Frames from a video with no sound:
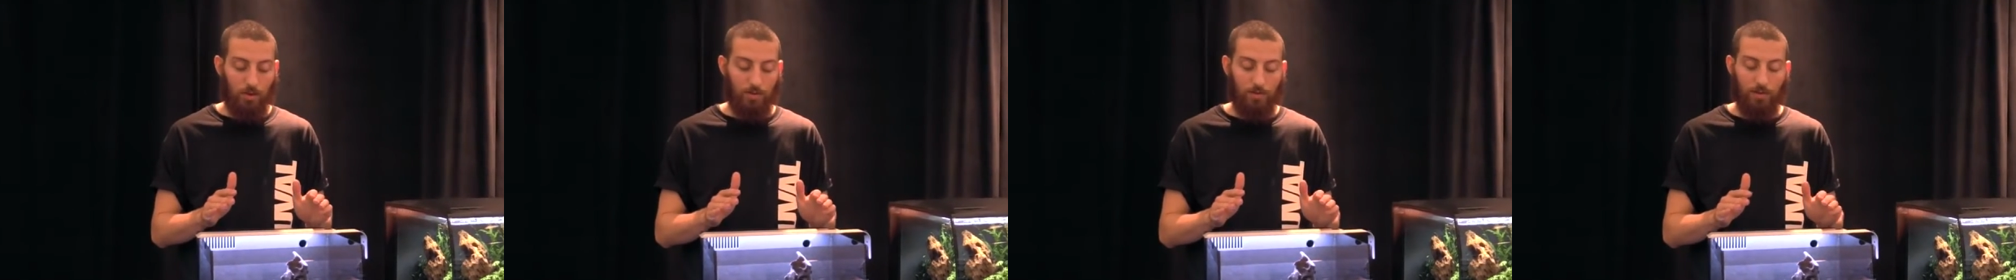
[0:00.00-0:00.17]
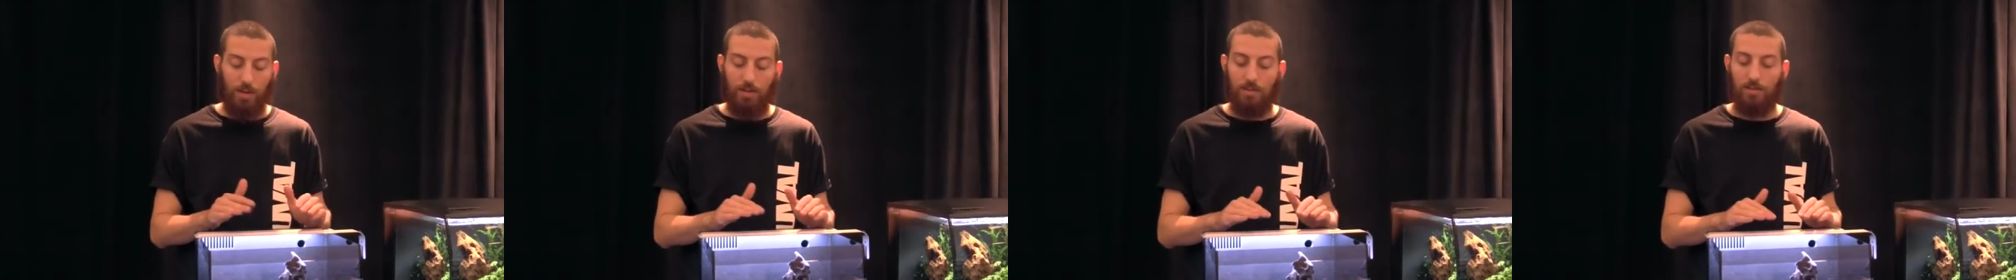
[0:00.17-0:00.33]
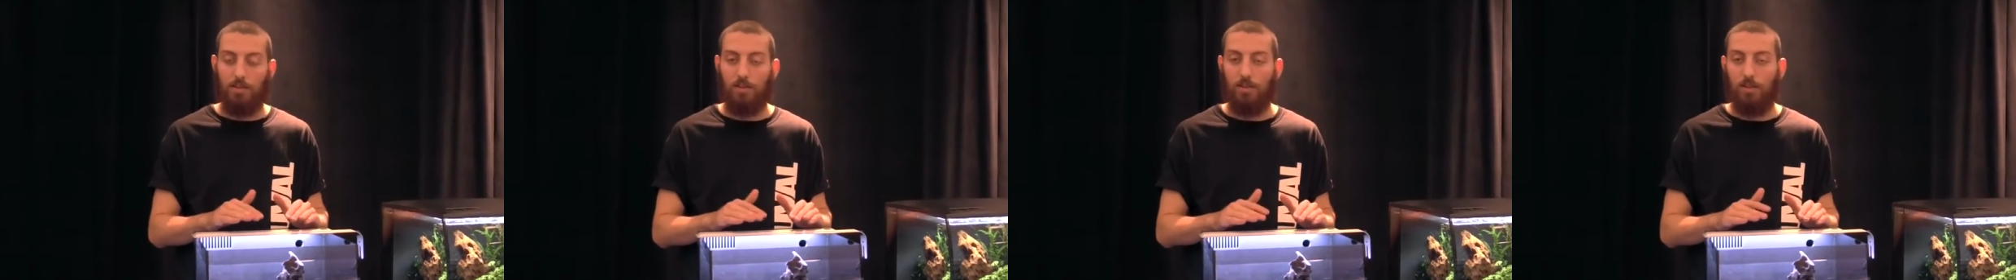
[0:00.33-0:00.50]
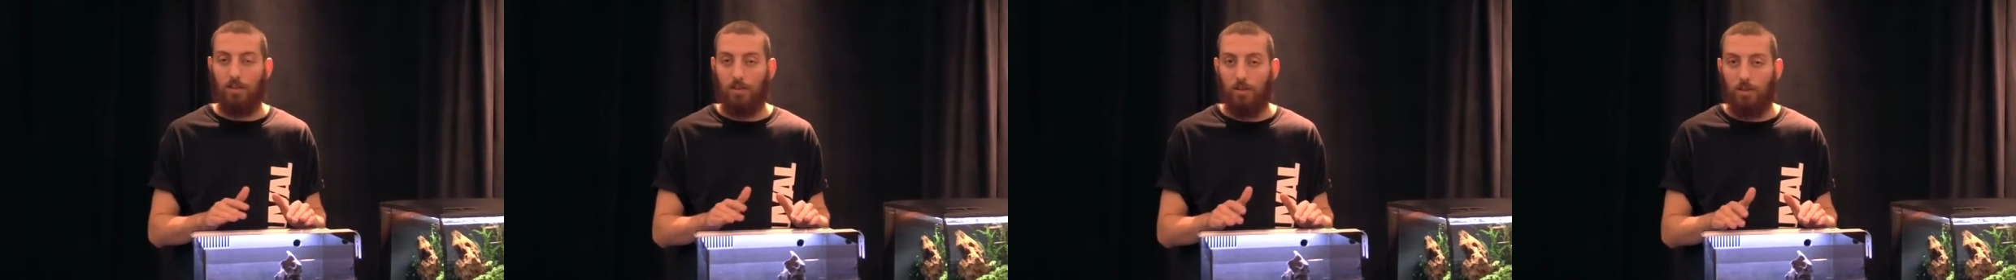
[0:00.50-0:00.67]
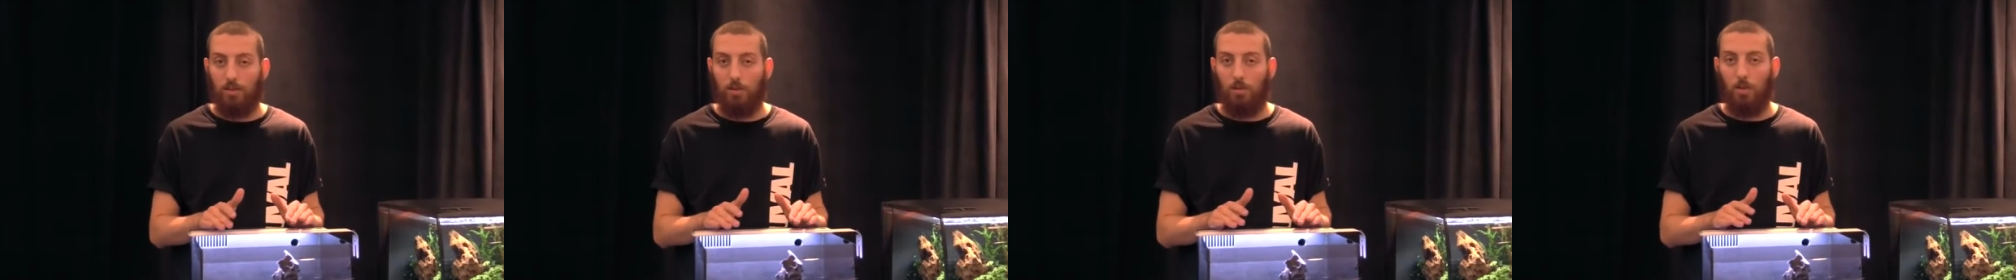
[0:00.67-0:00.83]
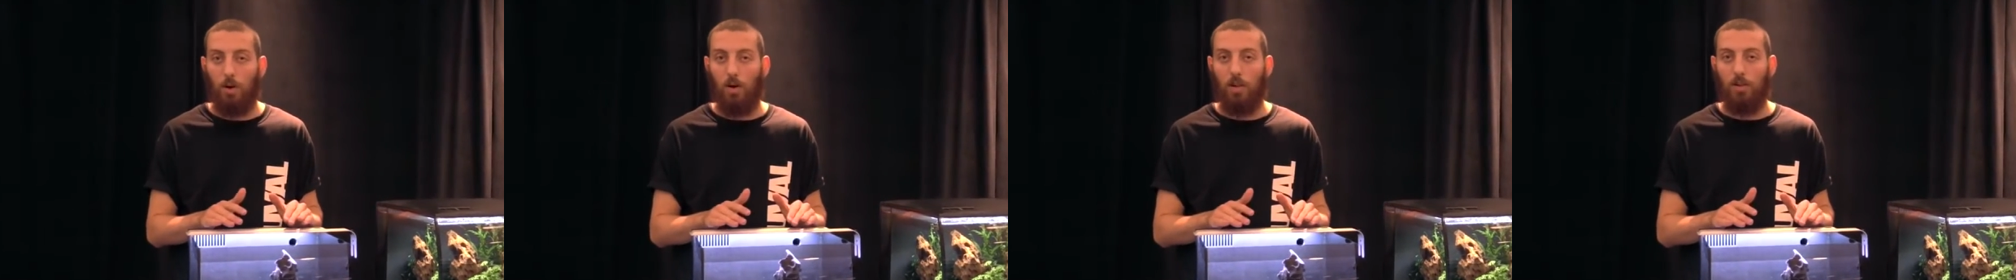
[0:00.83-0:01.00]
invest in a
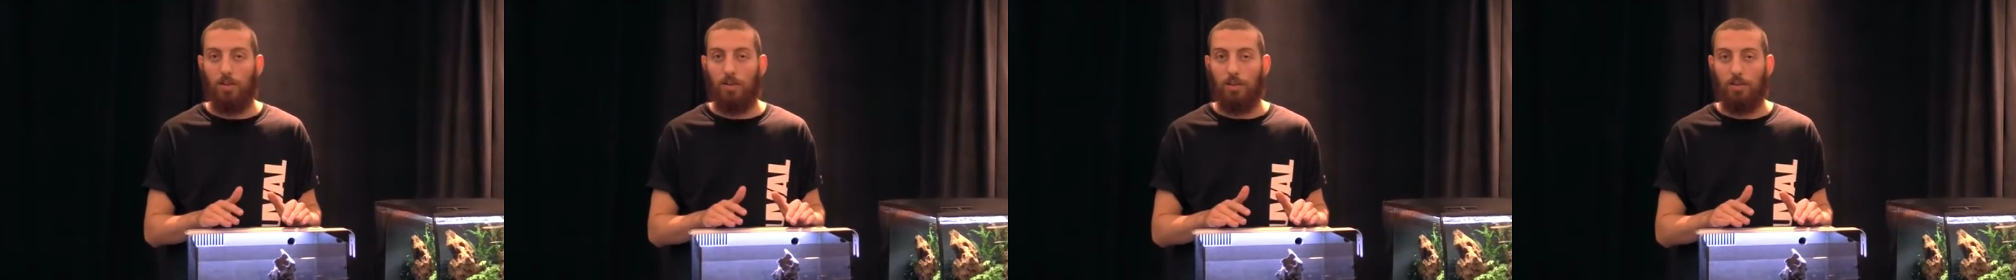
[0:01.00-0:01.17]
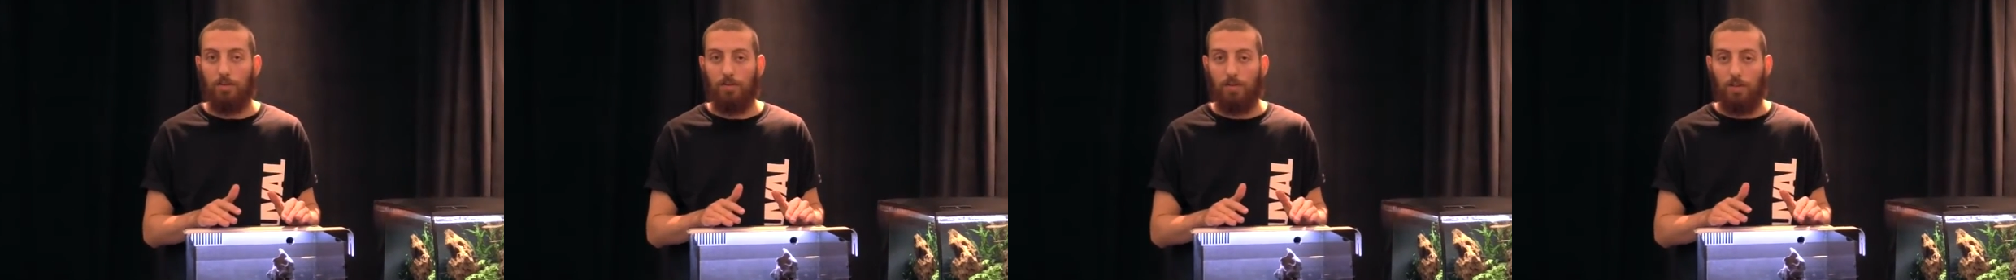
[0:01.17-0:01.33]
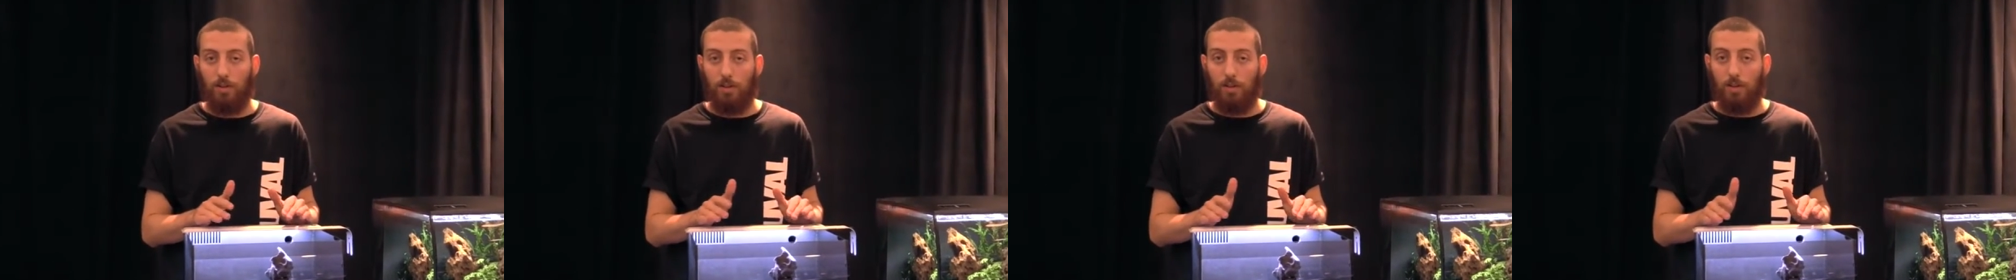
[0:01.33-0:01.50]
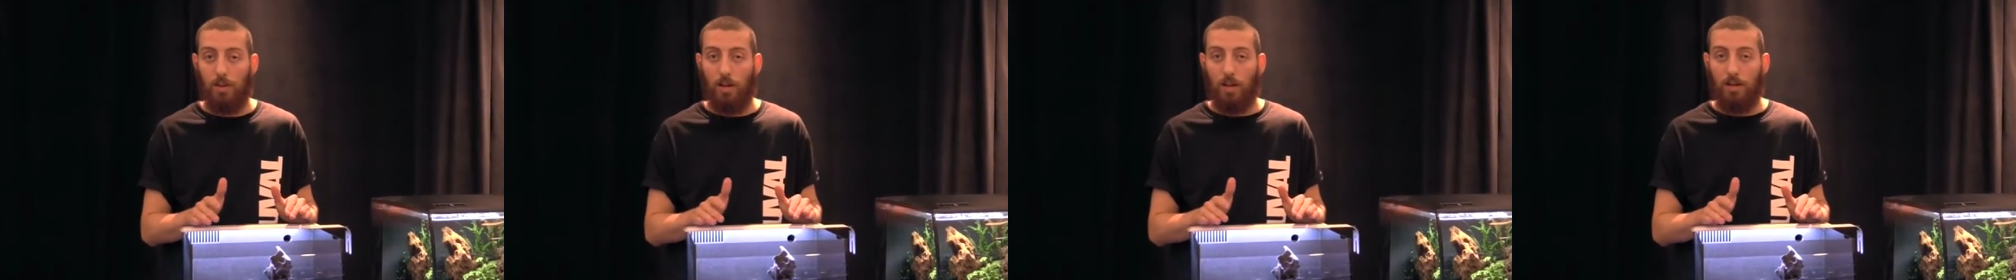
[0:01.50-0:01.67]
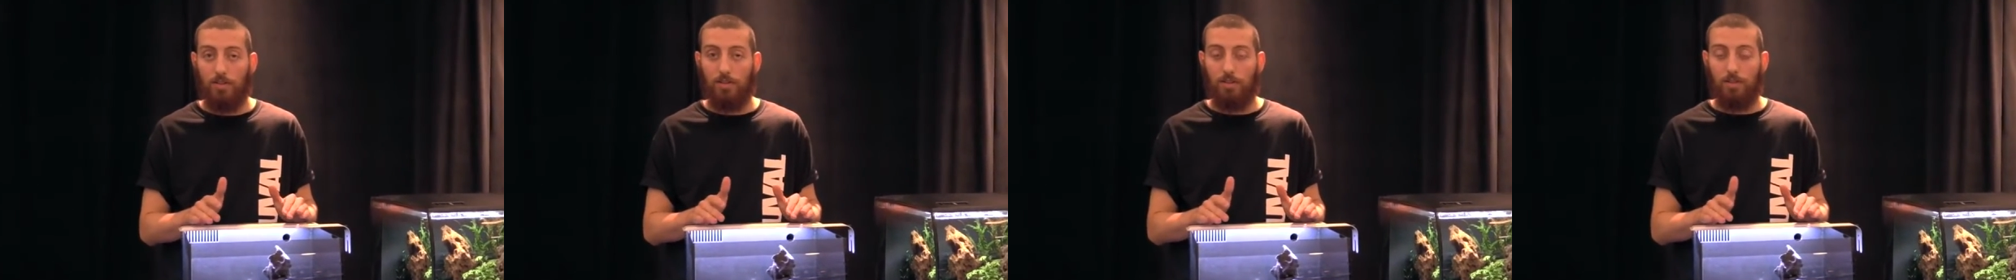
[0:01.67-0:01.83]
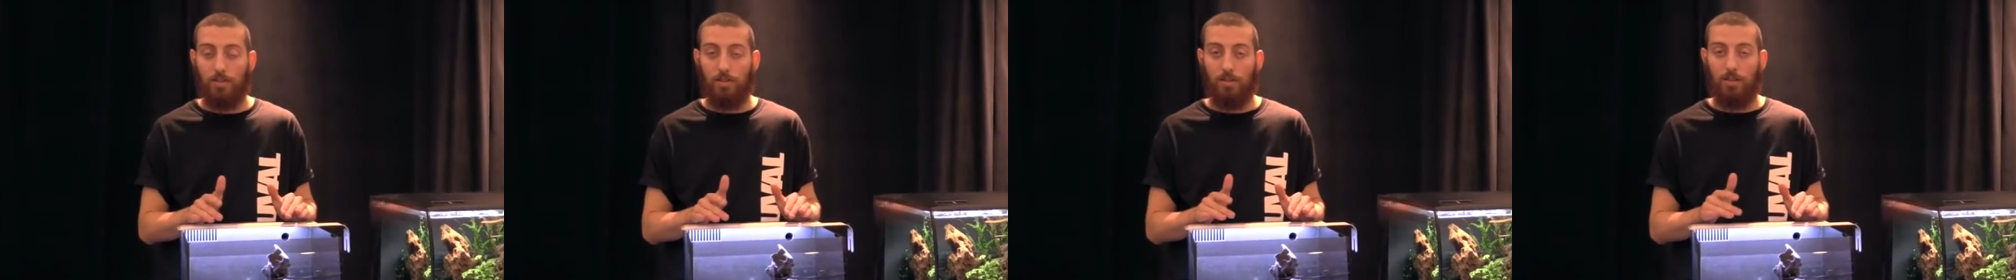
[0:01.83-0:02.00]
good quality
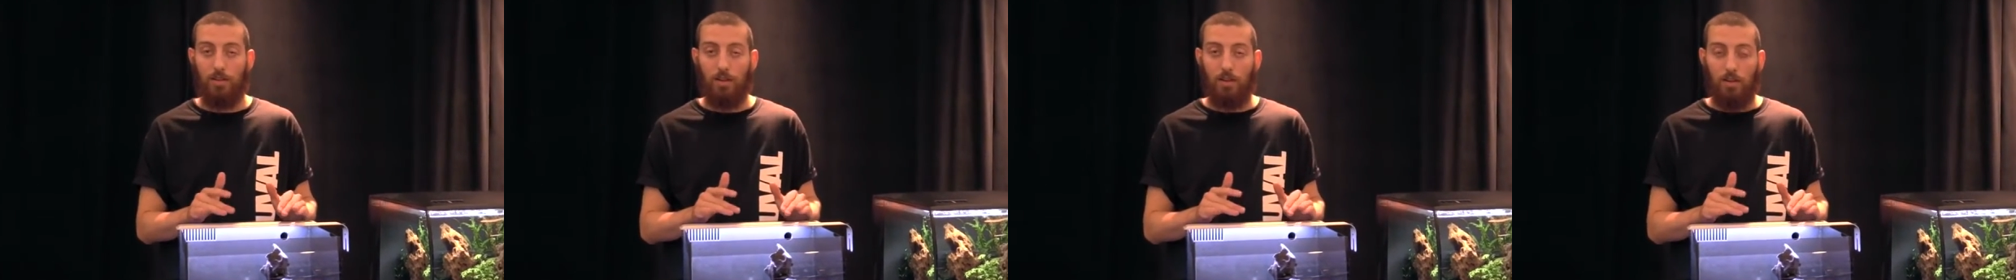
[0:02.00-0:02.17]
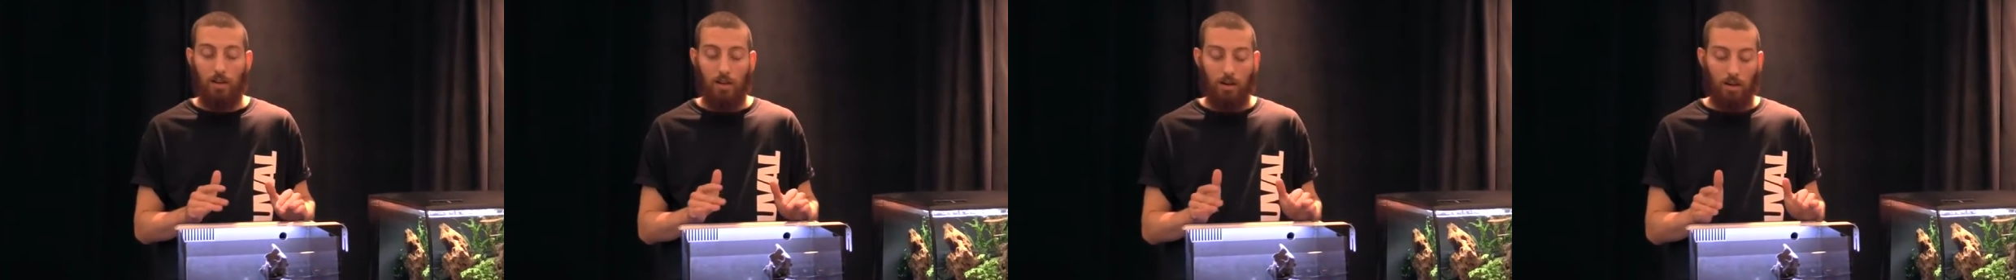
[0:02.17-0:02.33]
fertilizer